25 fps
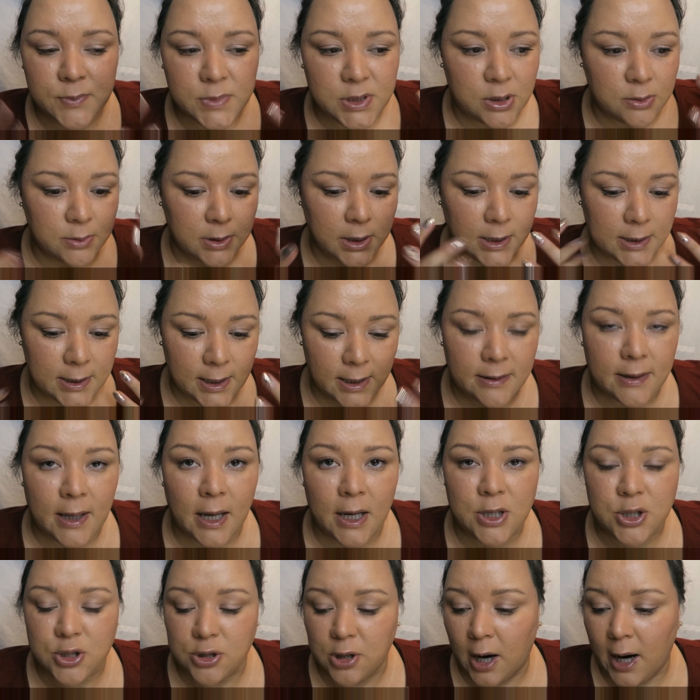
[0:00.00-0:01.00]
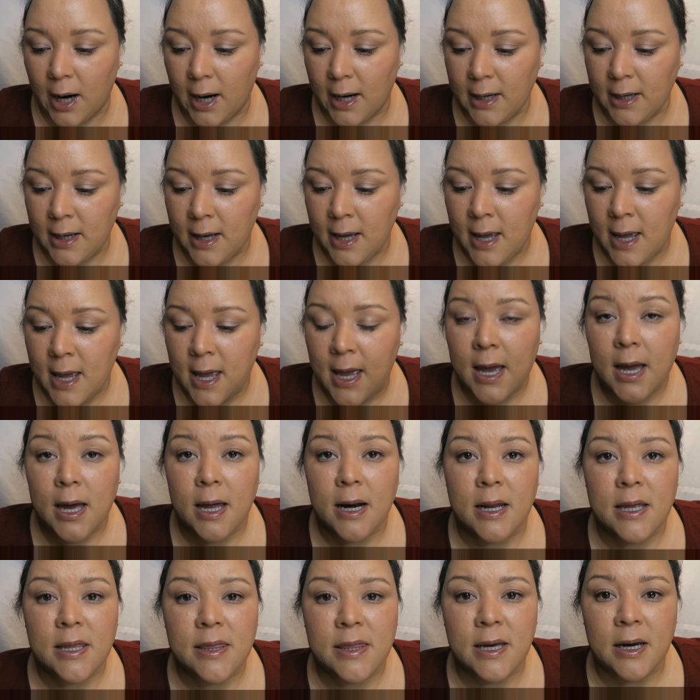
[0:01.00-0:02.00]
So I'm gonna let that dry,
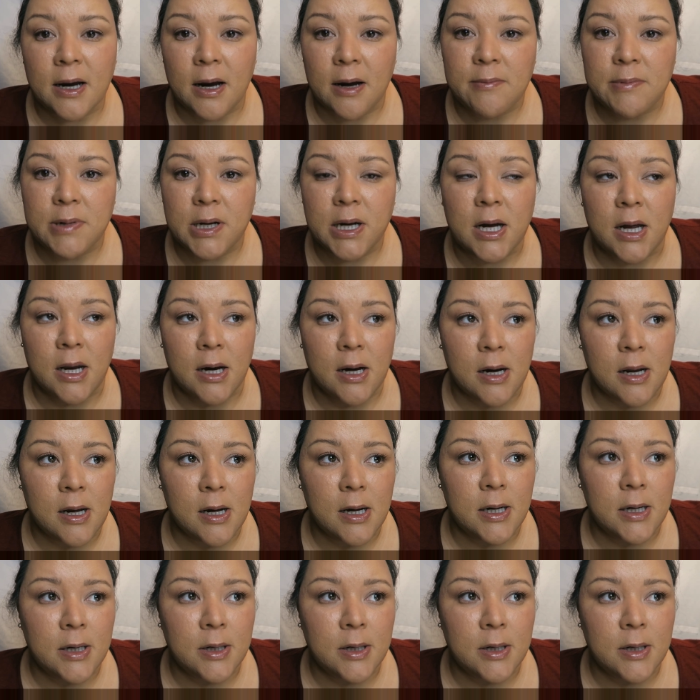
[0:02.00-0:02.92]
and I think I'm done.